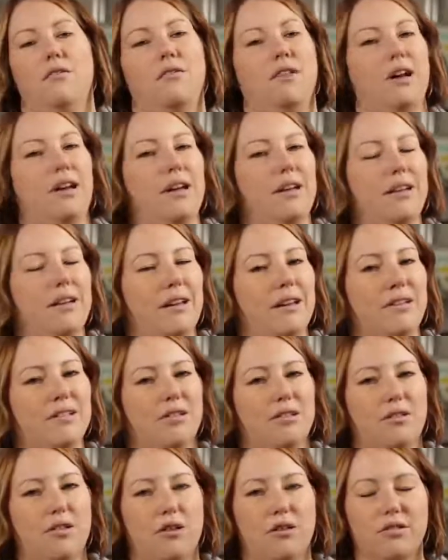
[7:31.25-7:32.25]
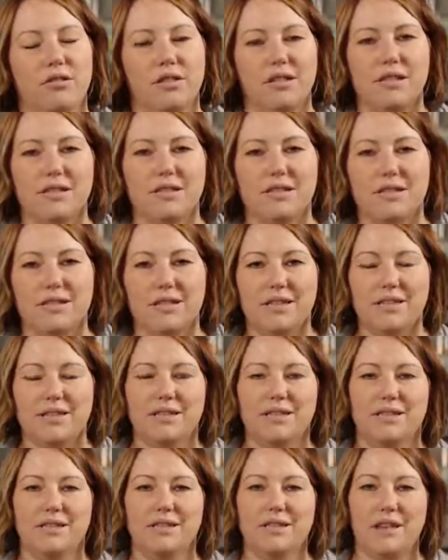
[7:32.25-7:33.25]
Okay, next on our list
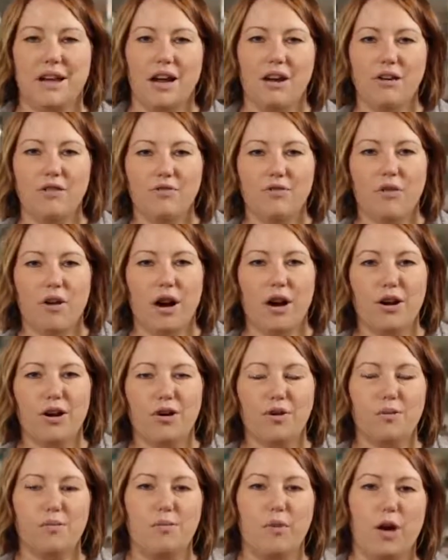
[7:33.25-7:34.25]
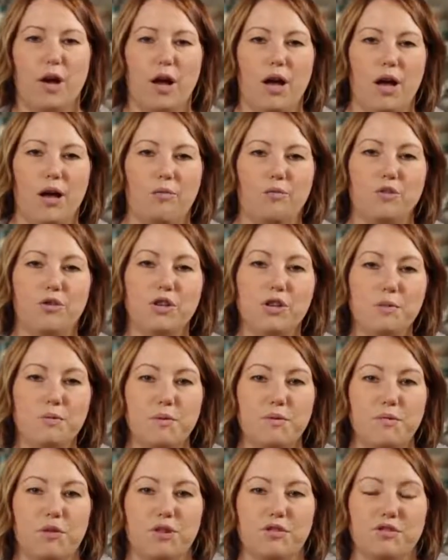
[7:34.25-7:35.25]
is air fryer
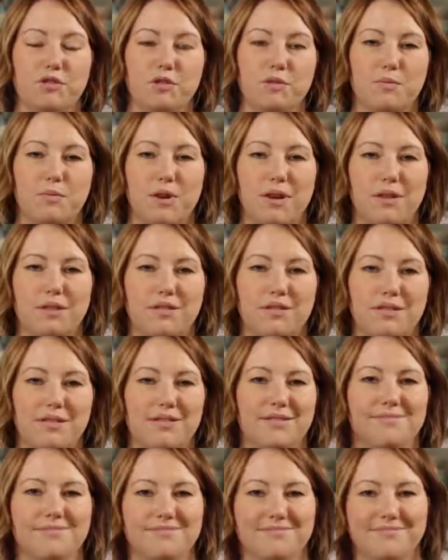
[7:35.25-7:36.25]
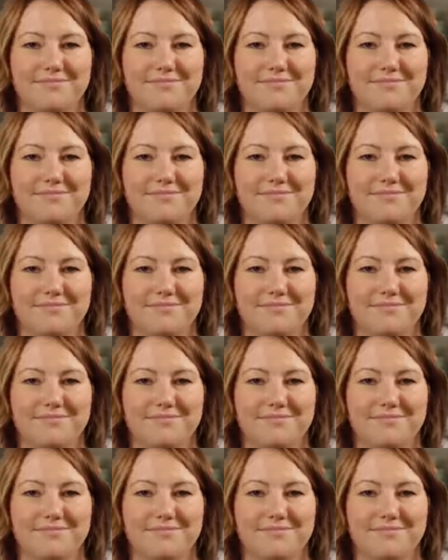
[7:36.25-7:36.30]
crispy Brussels sprouts.